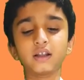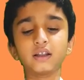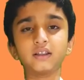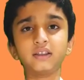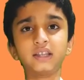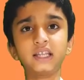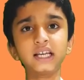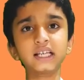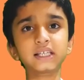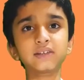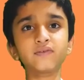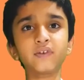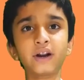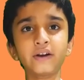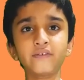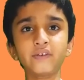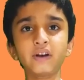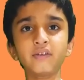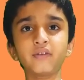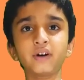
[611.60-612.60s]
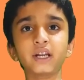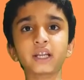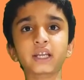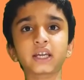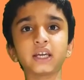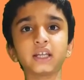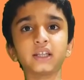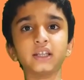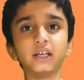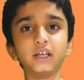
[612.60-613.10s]
This one will work
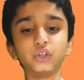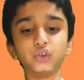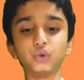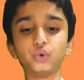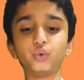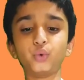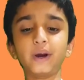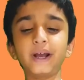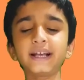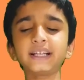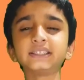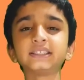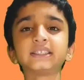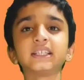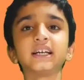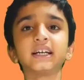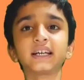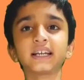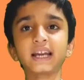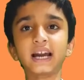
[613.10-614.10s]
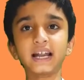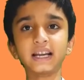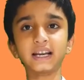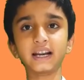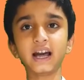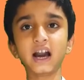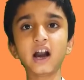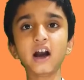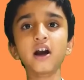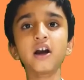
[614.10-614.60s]
in the US,
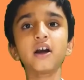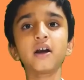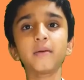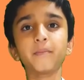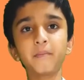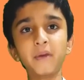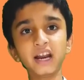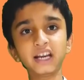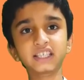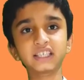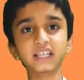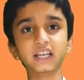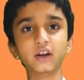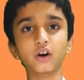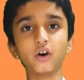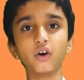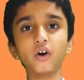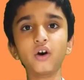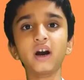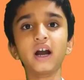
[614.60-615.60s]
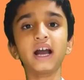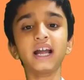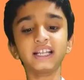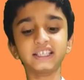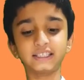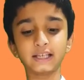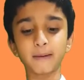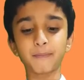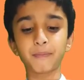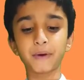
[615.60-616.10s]
Canada, Mexico and
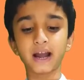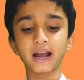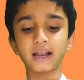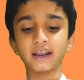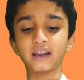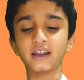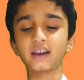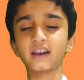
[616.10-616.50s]
Japan.